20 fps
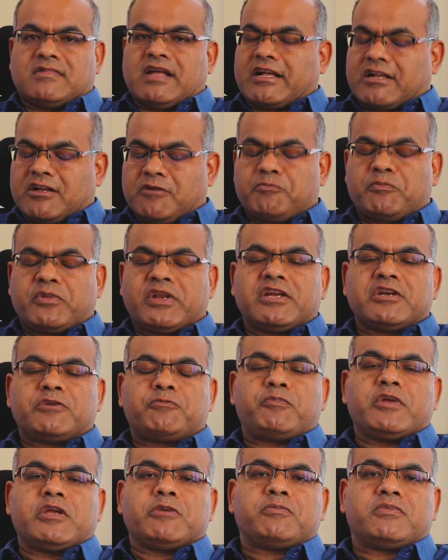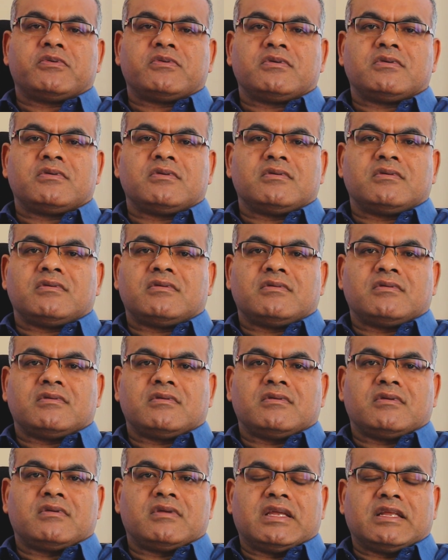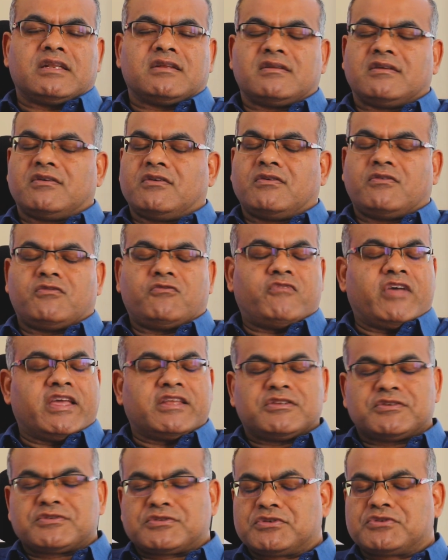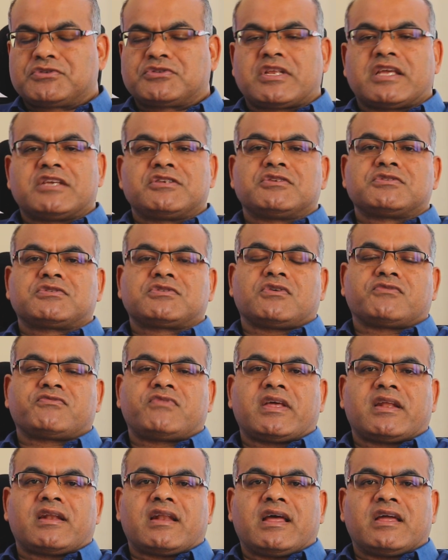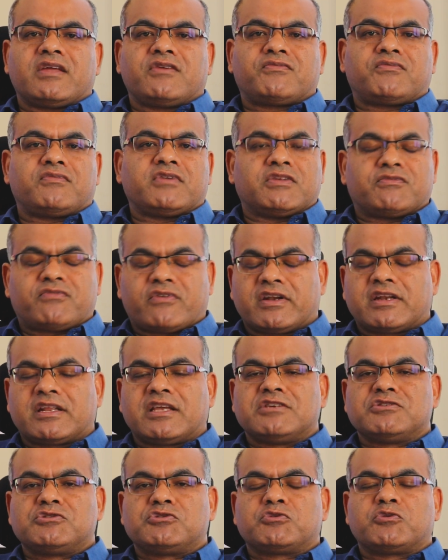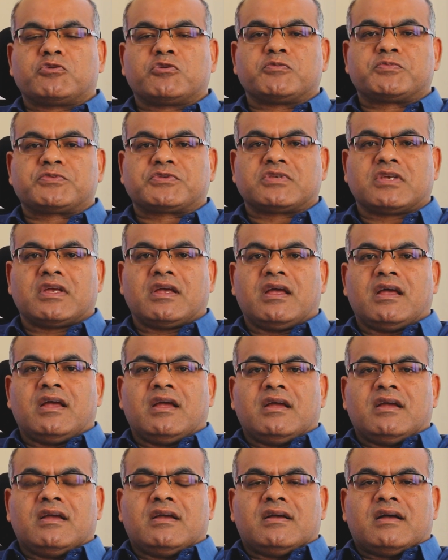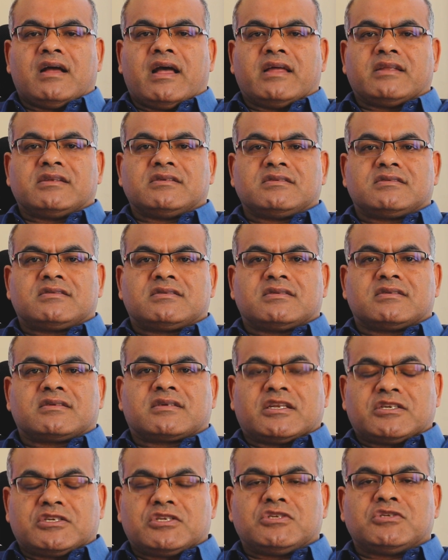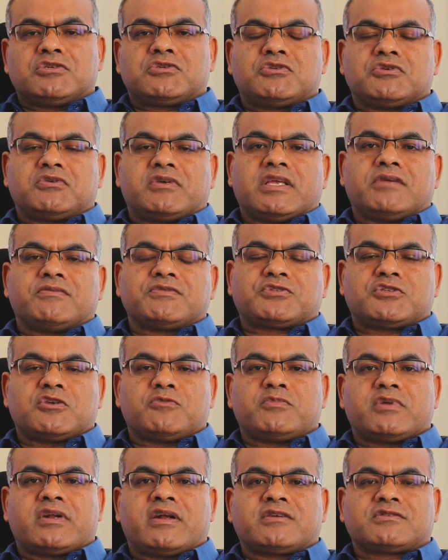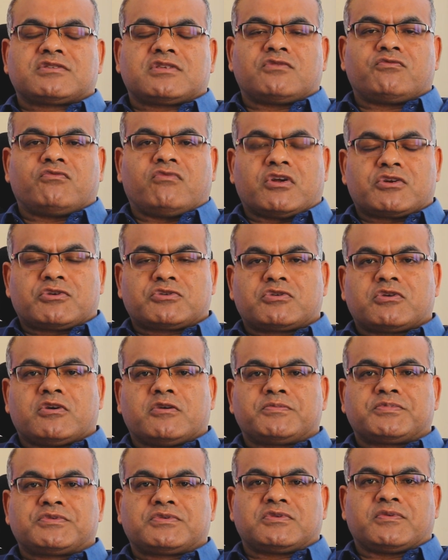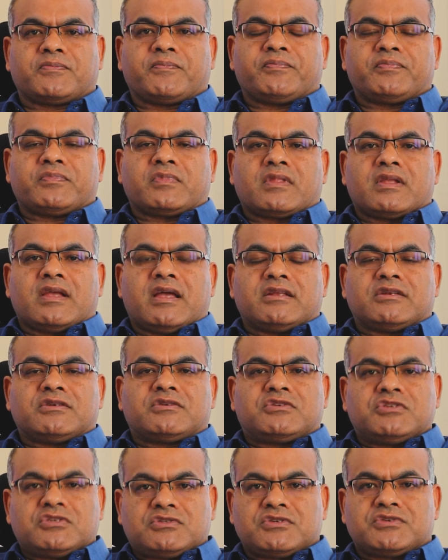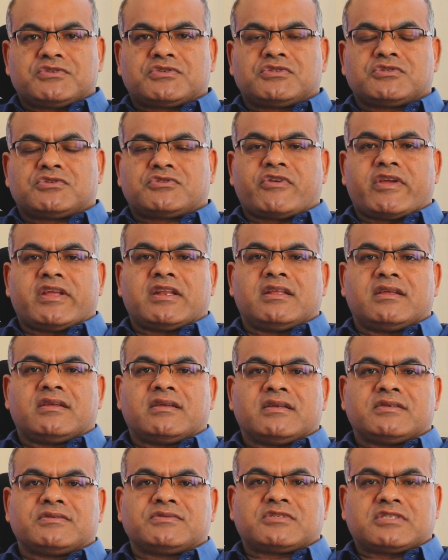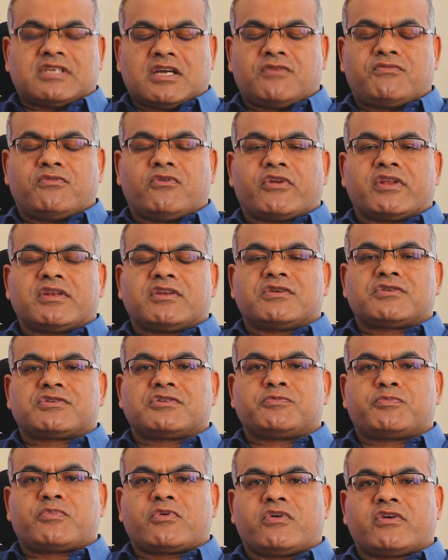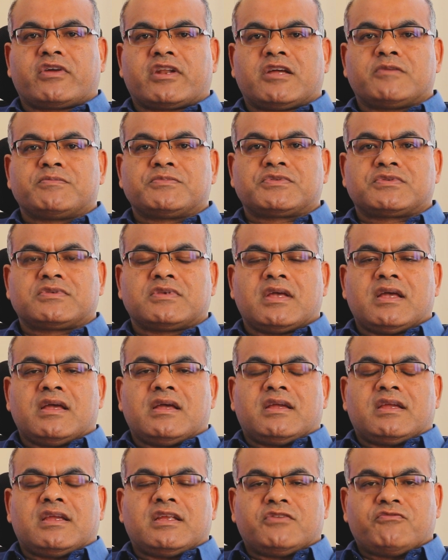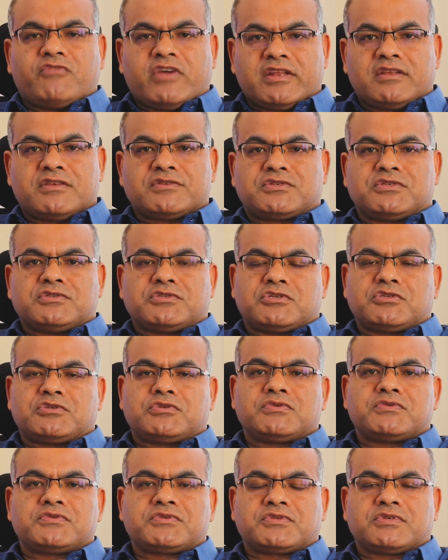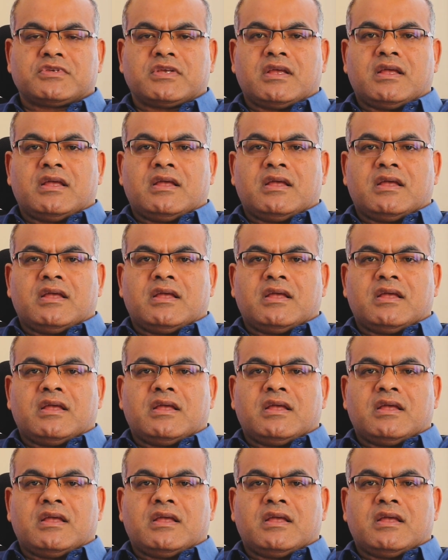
accompanied people in various stages of their life, different age groups, and continue to give seminars and workshops and teachers training and staff orientation programs in various institutes.